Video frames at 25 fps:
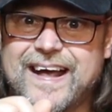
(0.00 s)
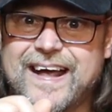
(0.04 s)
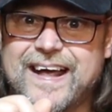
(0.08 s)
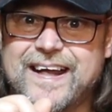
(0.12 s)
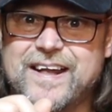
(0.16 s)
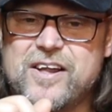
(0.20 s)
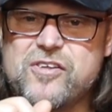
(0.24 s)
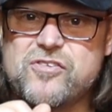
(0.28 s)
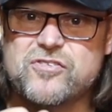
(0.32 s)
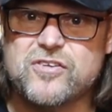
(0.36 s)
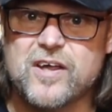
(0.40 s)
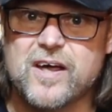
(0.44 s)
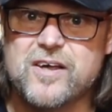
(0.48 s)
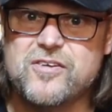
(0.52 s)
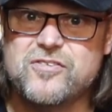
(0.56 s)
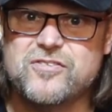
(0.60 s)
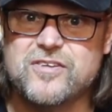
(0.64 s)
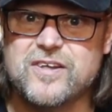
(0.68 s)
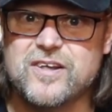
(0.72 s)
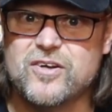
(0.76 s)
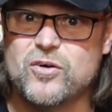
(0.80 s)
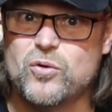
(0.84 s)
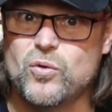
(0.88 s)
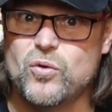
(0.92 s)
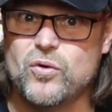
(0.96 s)
It is
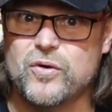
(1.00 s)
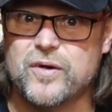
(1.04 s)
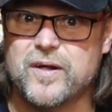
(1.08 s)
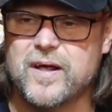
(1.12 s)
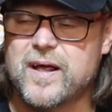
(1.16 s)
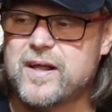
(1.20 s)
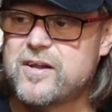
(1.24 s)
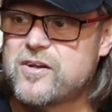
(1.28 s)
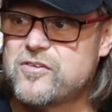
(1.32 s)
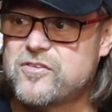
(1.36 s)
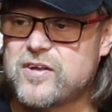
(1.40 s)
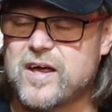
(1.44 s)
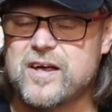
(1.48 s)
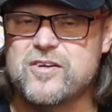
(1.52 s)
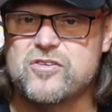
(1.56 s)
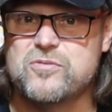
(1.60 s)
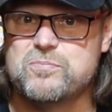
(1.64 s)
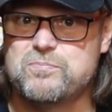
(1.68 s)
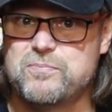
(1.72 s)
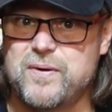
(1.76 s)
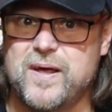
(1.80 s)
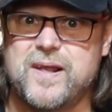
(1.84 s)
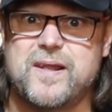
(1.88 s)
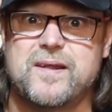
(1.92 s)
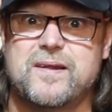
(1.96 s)
tasting good, and it
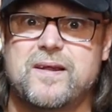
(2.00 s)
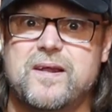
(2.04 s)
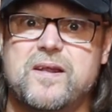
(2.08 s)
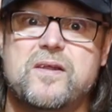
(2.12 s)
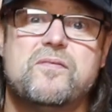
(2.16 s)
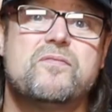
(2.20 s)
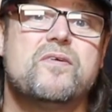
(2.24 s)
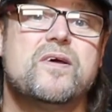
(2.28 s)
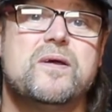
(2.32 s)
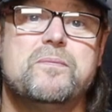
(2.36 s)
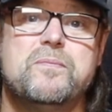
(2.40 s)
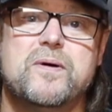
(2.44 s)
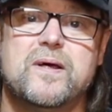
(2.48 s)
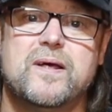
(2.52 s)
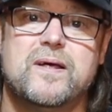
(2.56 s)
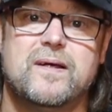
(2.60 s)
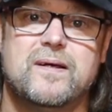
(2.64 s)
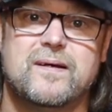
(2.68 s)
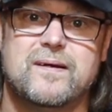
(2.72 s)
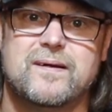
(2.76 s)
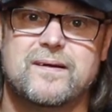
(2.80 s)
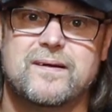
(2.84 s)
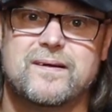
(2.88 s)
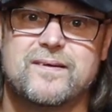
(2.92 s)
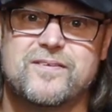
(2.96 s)
tastes better than the VB.
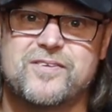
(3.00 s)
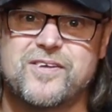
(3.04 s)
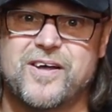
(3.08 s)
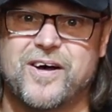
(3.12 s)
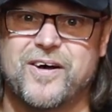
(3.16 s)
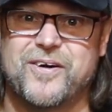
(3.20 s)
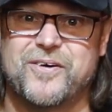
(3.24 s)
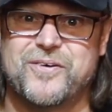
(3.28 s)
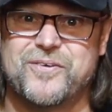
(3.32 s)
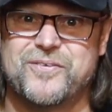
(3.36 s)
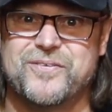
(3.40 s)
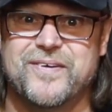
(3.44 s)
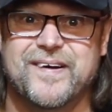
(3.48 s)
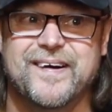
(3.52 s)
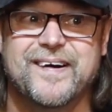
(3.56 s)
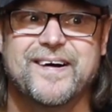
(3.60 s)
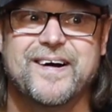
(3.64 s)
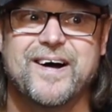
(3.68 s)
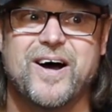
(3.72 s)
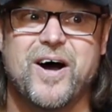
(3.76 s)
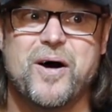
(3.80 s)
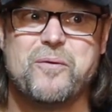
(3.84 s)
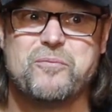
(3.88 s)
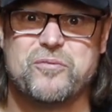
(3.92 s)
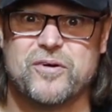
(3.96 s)
So
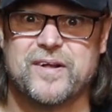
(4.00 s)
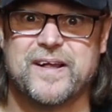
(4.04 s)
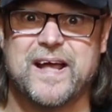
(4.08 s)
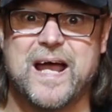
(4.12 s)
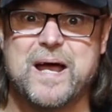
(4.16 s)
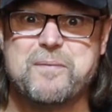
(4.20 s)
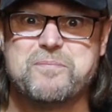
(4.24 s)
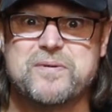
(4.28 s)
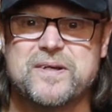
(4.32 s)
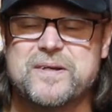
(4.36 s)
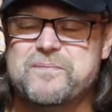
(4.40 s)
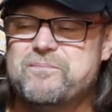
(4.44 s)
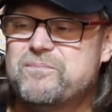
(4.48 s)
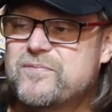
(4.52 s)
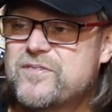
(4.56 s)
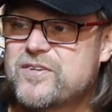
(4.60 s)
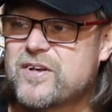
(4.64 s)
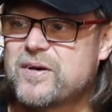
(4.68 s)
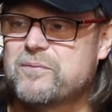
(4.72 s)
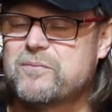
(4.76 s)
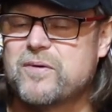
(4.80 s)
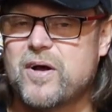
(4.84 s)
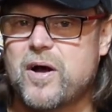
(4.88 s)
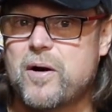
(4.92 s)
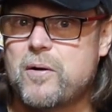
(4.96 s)
I'm really happy.
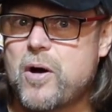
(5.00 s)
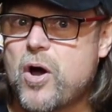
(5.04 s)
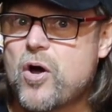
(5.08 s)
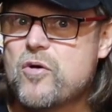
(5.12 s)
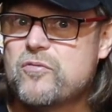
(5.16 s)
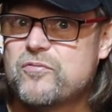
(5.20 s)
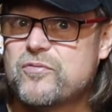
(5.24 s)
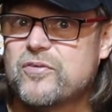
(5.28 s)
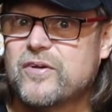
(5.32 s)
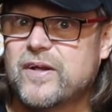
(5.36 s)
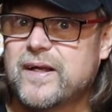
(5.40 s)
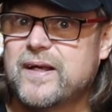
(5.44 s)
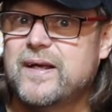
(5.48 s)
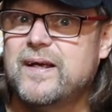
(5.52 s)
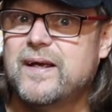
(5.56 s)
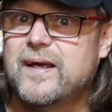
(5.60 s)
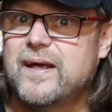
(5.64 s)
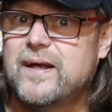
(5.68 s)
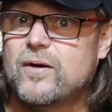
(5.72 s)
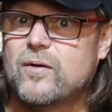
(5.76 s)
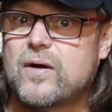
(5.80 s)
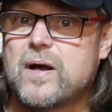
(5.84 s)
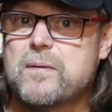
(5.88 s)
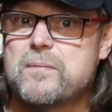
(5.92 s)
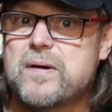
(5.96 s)
So hopefully
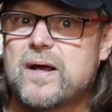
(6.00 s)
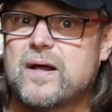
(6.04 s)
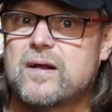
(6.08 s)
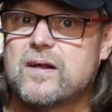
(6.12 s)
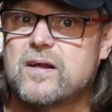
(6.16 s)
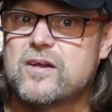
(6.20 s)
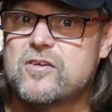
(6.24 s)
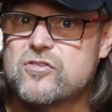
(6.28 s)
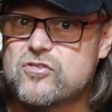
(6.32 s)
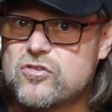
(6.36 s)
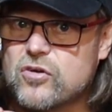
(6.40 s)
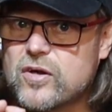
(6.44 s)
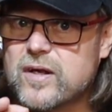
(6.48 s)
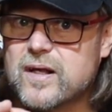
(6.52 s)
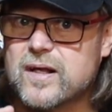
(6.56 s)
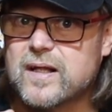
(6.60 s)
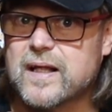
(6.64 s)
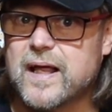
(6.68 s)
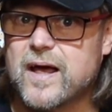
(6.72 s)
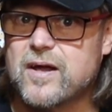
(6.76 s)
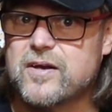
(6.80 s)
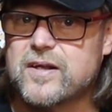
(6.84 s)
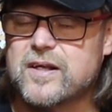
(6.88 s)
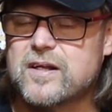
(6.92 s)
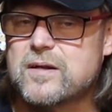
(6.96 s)
it'll come out. It's looking
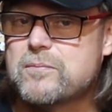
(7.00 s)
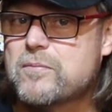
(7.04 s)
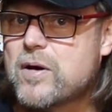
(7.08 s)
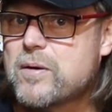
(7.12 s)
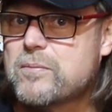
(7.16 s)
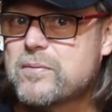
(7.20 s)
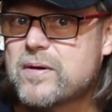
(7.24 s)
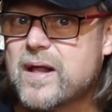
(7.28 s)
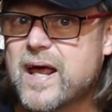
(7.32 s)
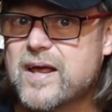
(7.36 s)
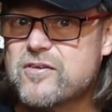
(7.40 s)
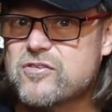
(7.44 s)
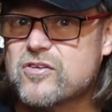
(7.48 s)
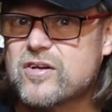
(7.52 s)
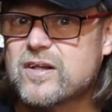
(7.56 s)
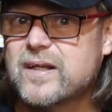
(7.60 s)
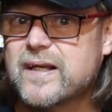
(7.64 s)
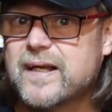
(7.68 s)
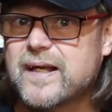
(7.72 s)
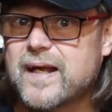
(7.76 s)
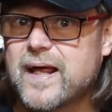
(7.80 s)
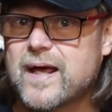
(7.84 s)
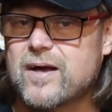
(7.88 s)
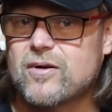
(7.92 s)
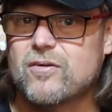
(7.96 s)
cloudy at the moment. It hasn't
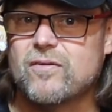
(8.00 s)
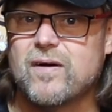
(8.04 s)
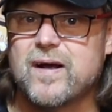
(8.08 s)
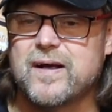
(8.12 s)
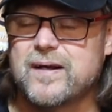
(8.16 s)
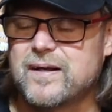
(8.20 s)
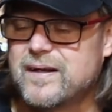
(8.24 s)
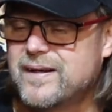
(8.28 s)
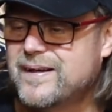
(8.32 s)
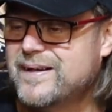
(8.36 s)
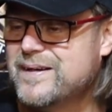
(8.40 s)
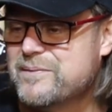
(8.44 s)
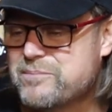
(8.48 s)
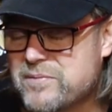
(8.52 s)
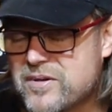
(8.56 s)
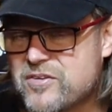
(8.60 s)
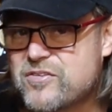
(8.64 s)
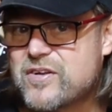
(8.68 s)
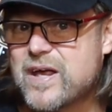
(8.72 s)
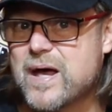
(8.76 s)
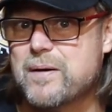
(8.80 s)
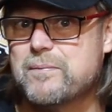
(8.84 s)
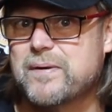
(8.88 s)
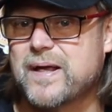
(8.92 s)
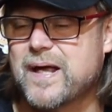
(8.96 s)
cleared out great, but
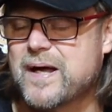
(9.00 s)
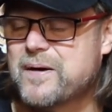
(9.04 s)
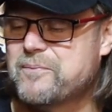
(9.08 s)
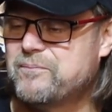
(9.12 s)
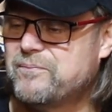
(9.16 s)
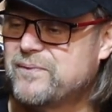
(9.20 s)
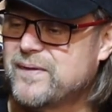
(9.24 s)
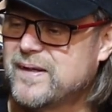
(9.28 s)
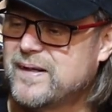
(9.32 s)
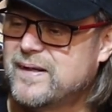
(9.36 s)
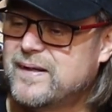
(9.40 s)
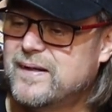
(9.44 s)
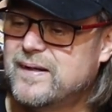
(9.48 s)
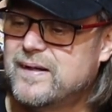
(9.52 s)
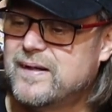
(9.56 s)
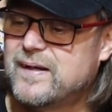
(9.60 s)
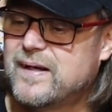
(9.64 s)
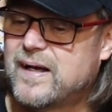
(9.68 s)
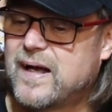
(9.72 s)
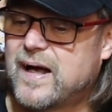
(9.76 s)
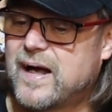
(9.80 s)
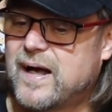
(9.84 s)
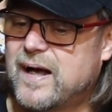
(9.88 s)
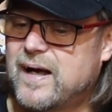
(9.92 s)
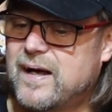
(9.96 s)
it's coming up.
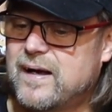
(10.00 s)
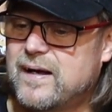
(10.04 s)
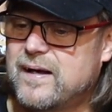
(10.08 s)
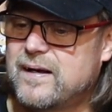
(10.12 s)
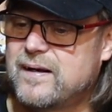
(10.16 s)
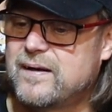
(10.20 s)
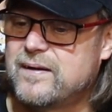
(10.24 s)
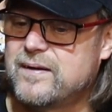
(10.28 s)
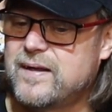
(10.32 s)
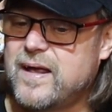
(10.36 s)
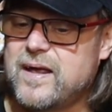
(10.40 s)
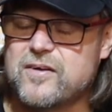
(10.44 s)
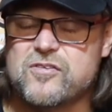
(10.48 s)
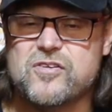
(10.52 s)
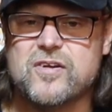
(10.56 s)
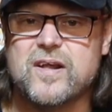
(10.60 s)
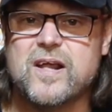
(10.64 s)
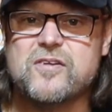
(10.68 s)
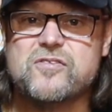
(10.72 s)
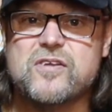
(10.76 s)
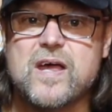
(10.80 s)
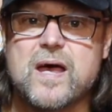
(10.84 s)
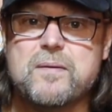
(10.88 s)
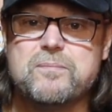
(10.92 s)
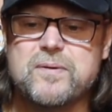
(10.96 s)
Yeah, so
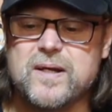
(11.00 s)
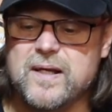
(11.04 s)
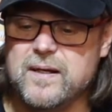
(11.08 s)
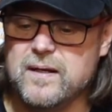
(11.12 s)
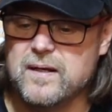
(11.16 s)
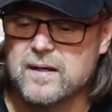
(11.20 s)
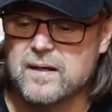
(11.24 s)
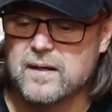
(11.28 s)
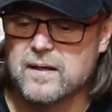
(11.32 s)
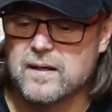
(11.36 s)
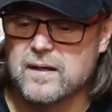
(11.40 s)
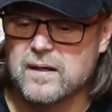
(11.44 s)
that's happening.